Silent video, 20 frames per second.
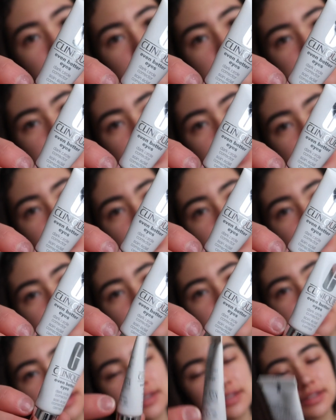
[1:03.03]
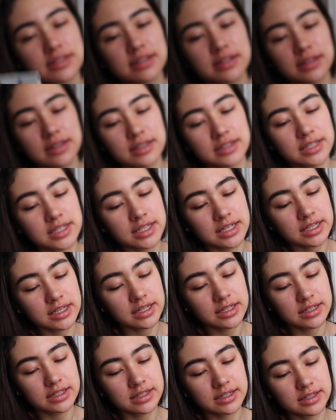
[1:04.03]
I'm taking this
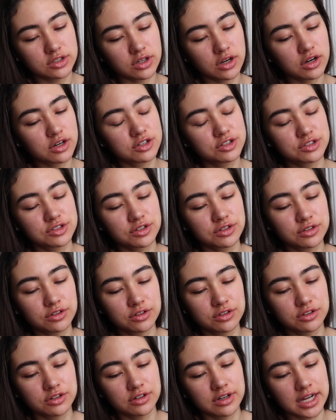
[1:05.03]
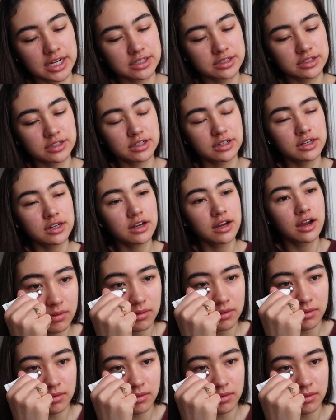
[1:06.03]
Clinique Dark Circle Corrector.